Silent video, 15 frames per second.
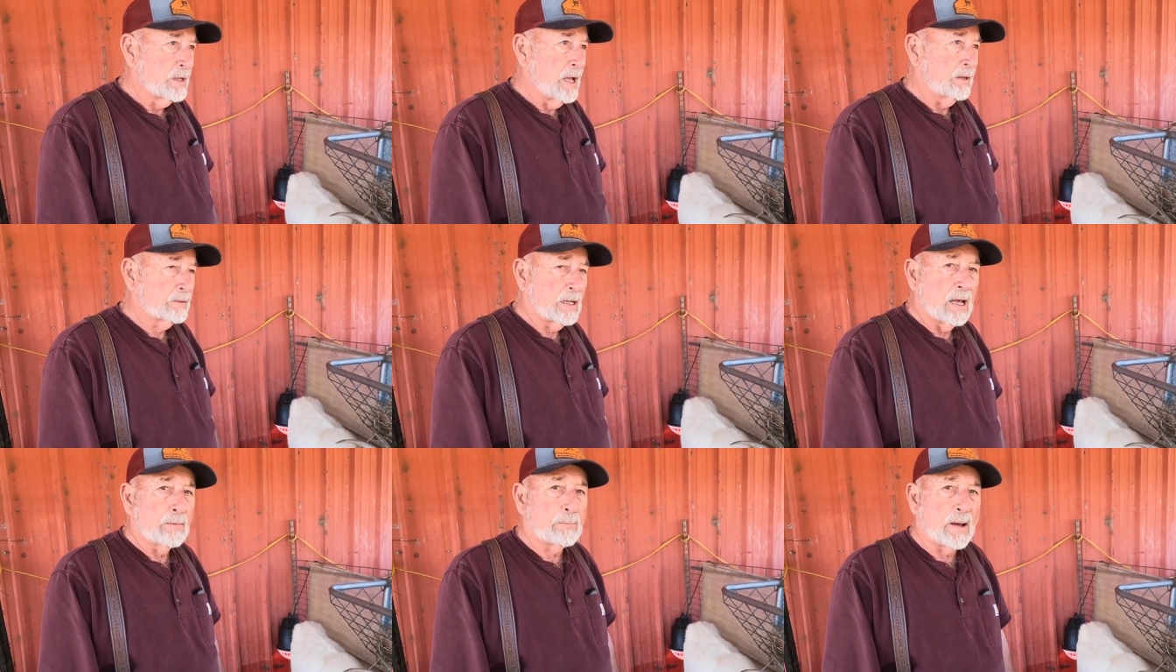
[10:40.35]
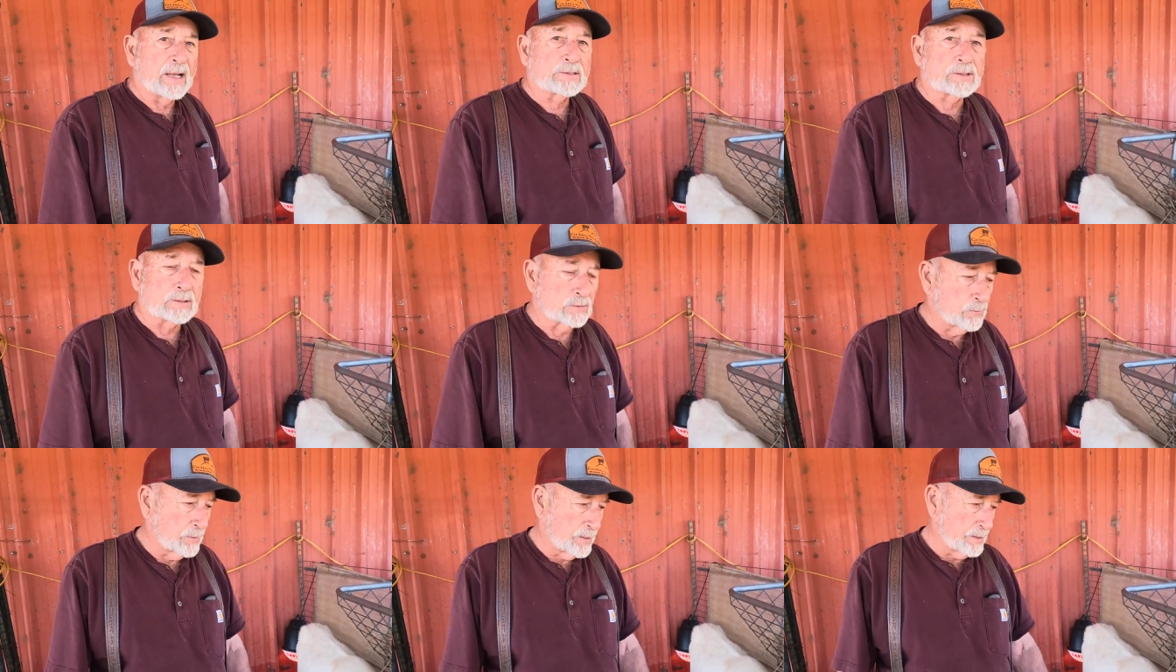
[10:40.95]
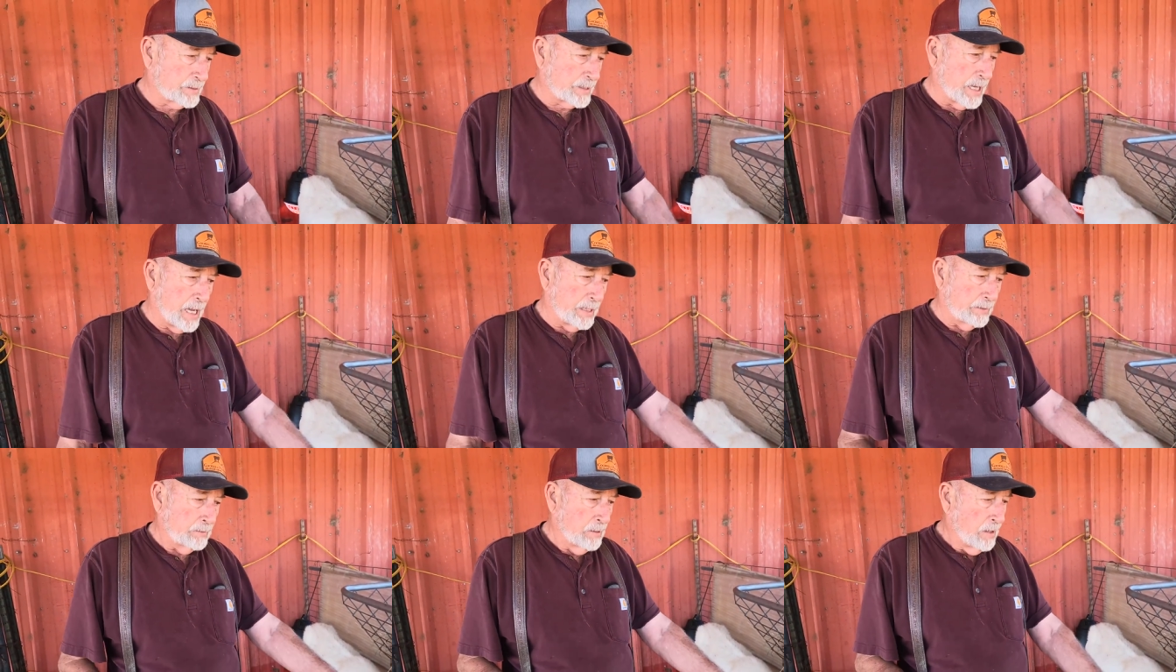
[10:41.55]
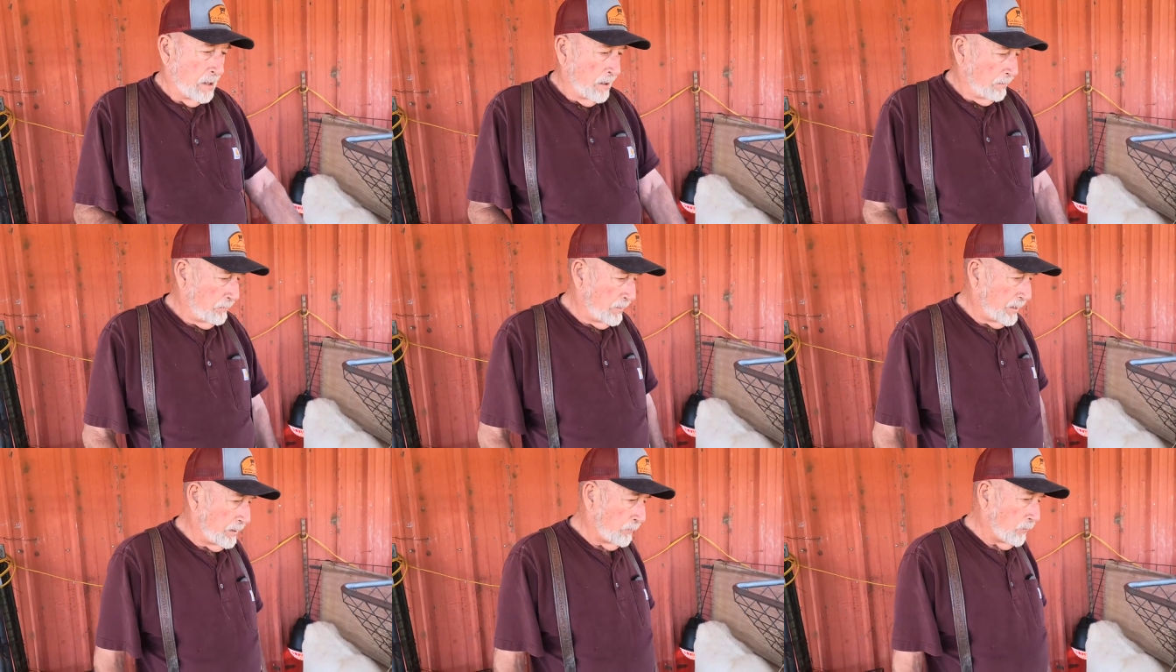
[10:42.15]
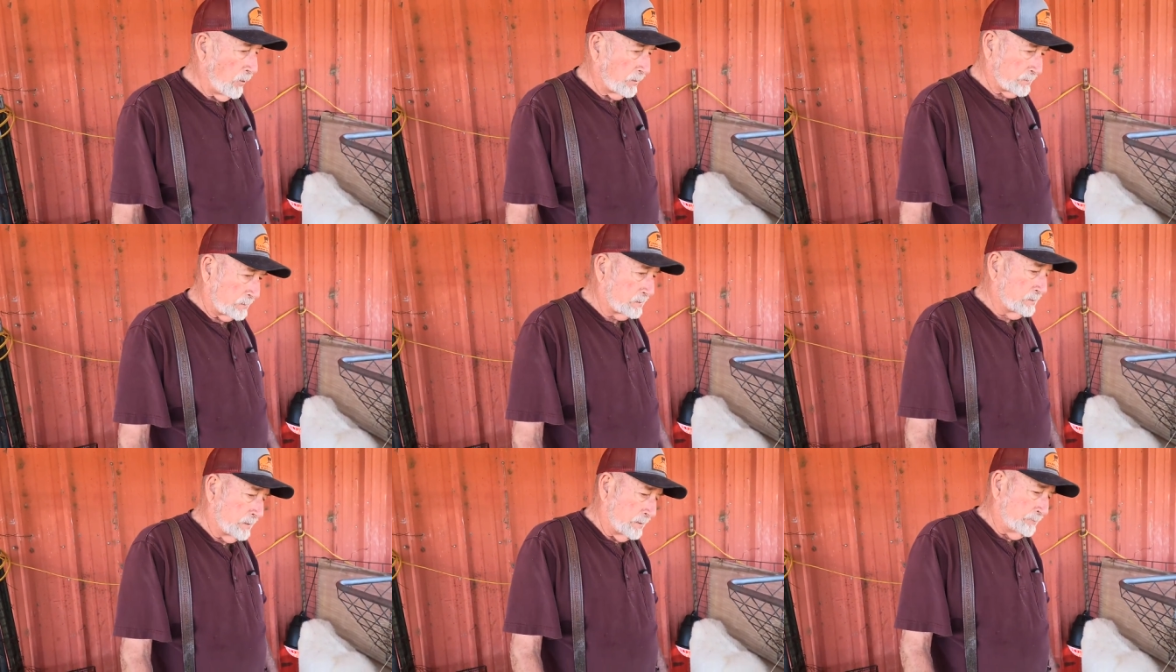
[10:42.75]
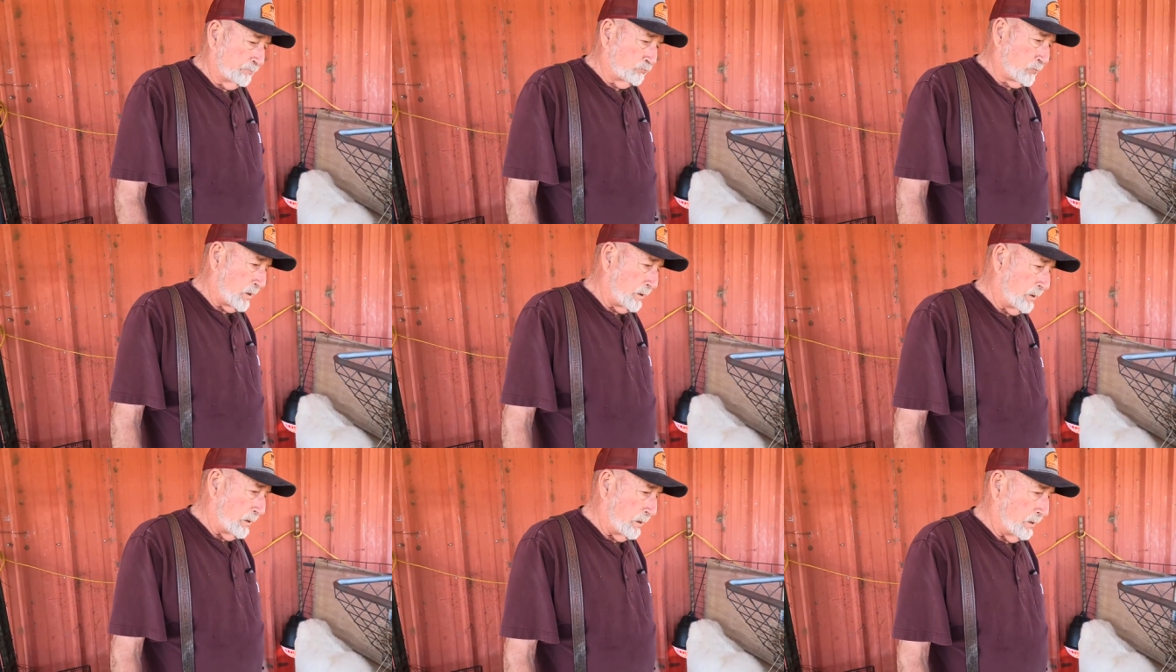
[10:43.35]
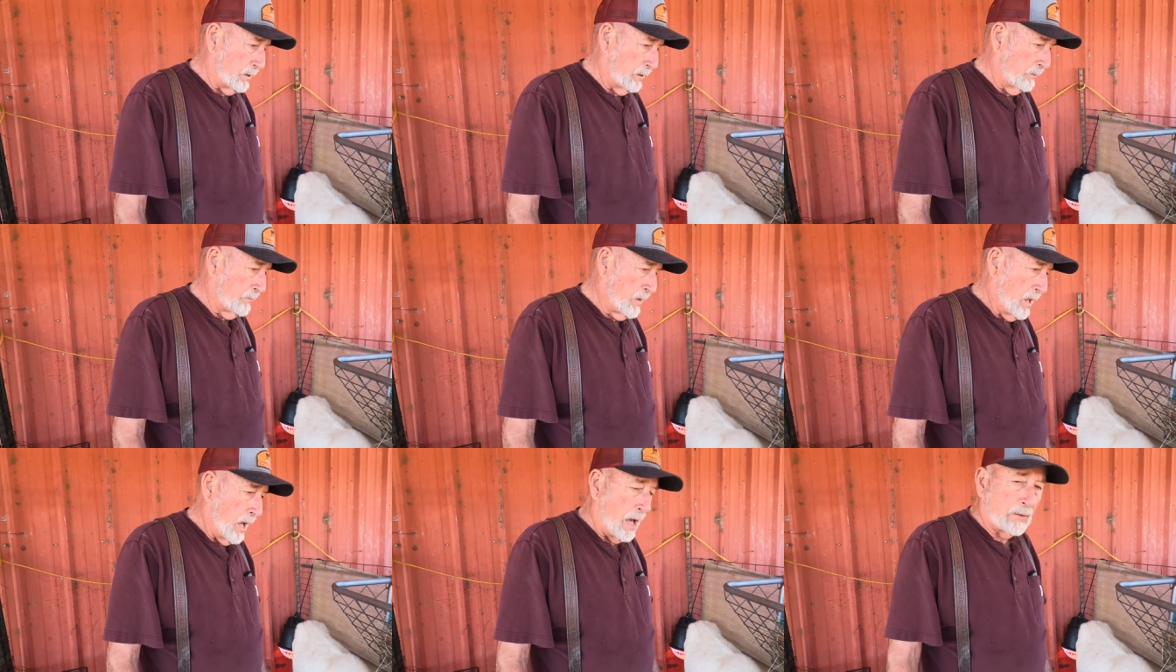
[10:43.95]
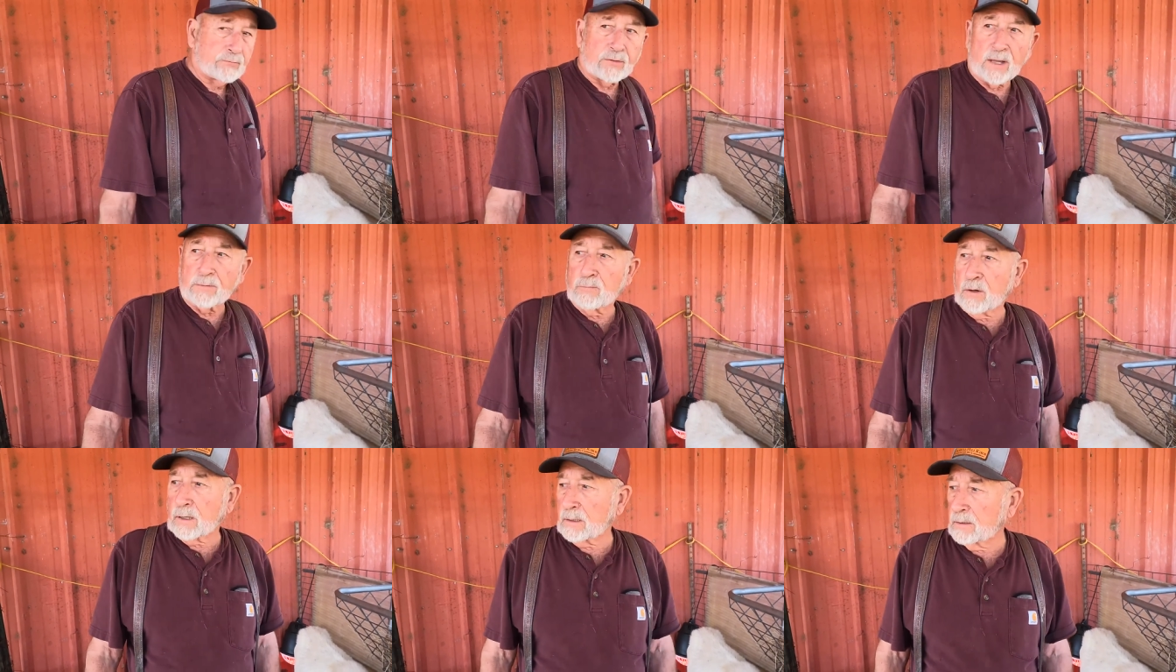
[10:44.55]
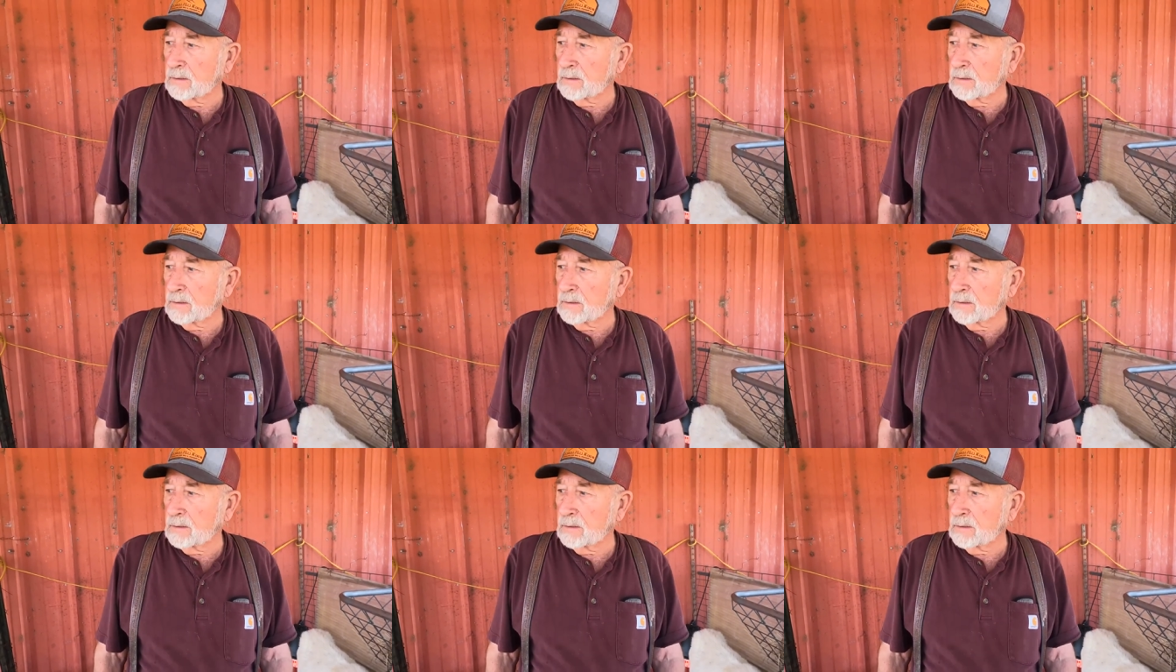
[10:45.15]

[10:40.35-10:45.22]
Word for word: You have to have patience with this gate, but it worked. Uh, I saved one